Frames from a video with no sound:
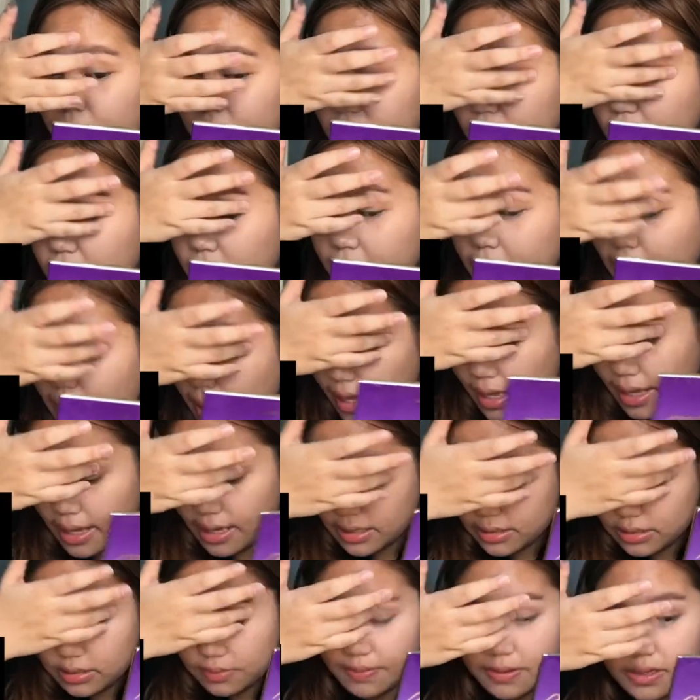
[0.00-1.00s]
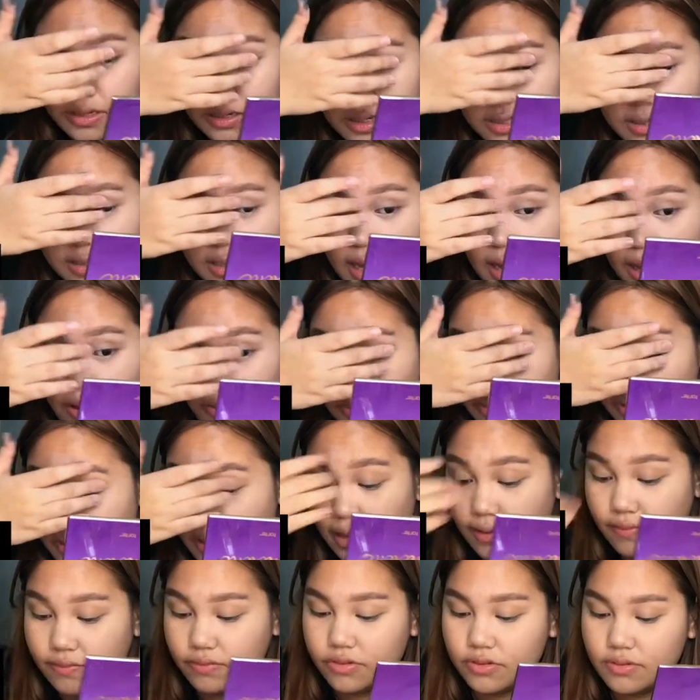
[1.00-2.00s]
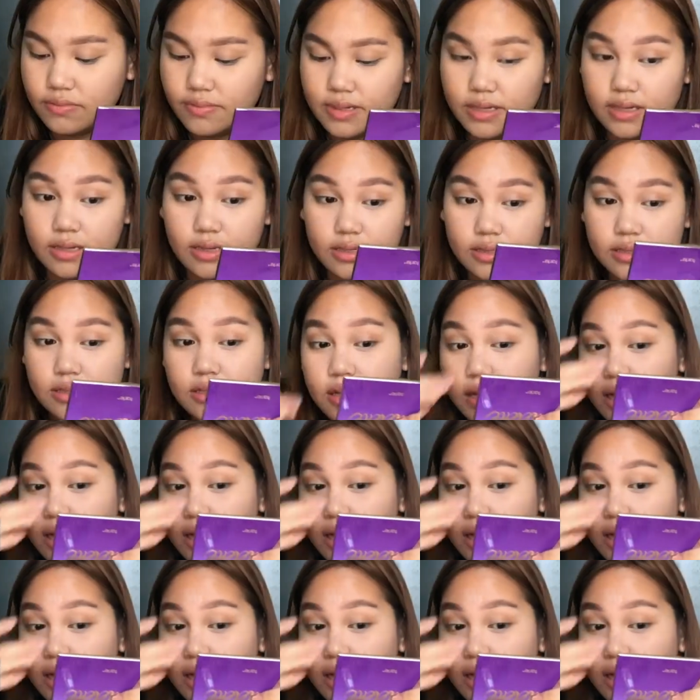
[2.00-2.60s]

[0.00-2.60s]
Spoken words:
putting on my eyes because I only have 2 minutes